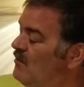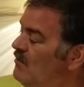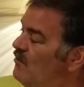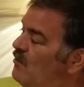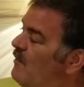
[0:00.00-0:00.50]

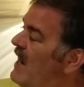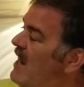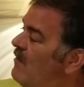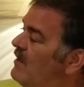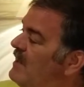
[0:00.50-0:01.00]
dual
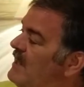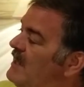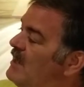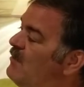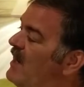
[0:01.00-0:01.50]
power
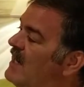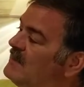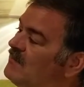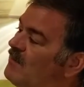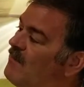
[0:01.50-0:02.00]
heated
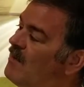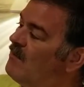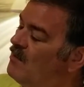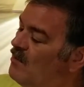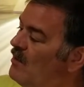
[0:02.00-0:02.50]
pants from
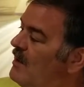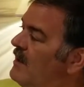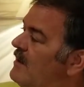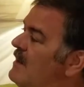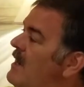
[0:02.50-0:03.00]
Mobile
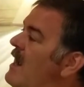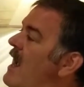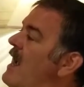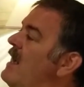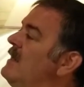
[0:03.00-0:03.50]
Warming.
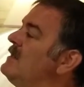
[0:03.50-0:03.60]
And,